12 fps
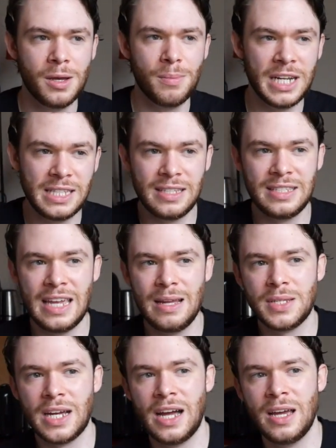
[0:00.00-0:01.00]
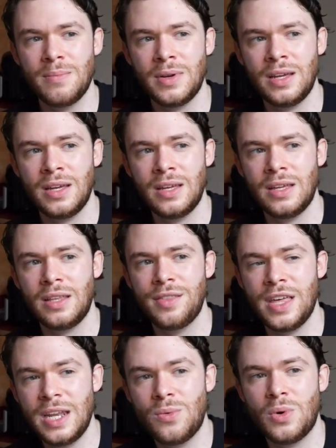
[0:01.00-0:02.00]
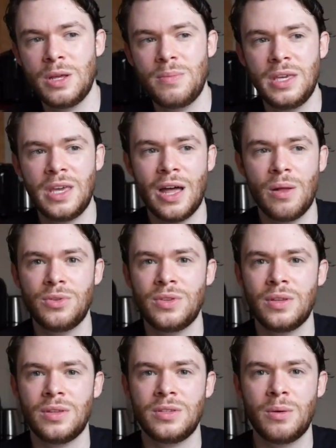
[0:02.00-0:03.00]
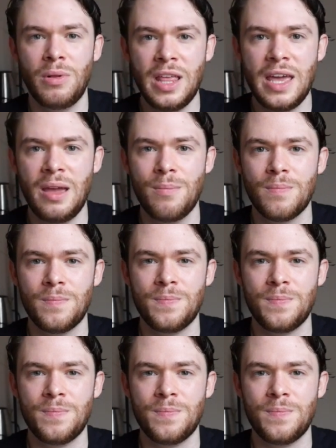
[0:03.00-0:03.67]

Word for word: But at the same time, they didn't want to be held to blame.